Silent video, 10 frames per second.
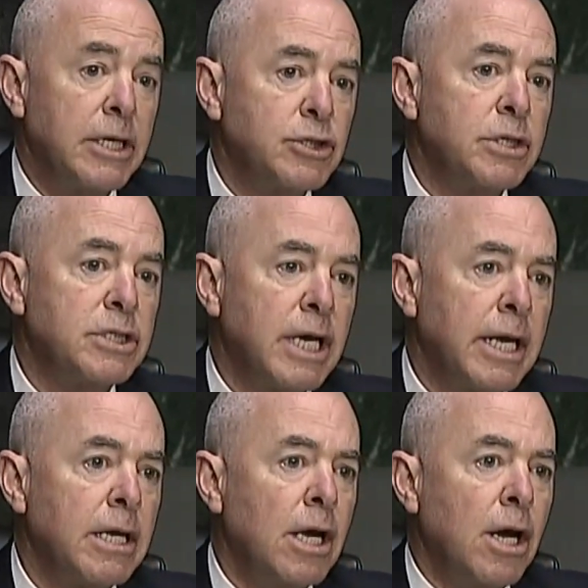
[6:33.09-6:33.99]
And I should
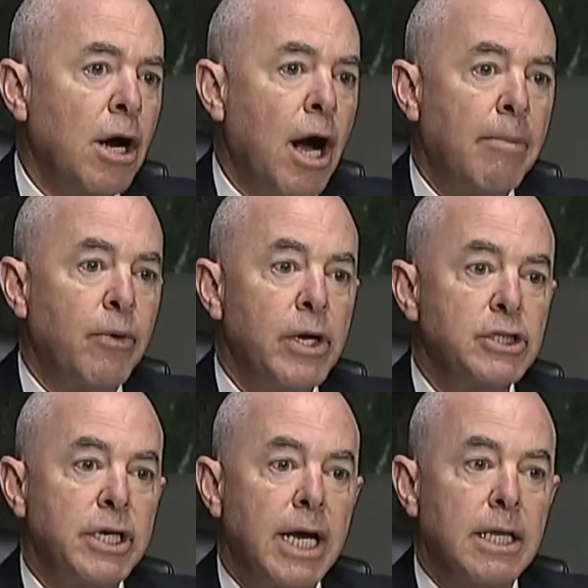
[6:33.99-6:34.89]
say
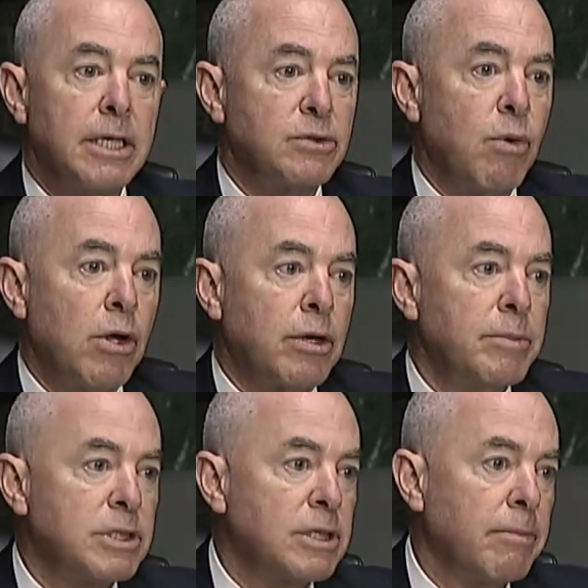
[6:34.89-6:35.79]
Operation Allies
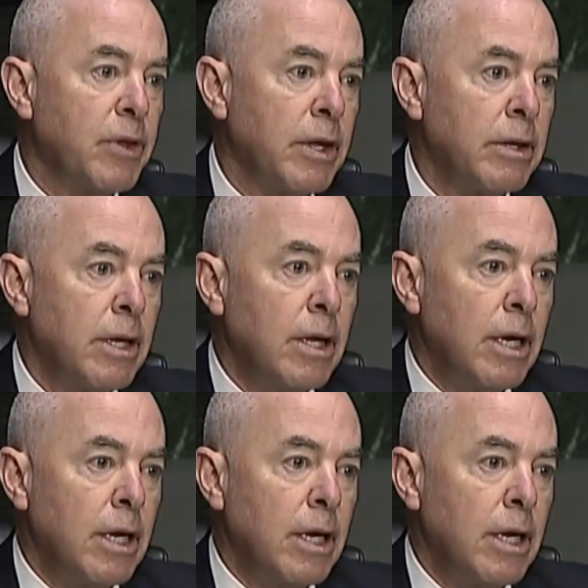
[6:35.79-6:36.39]
Welcome is something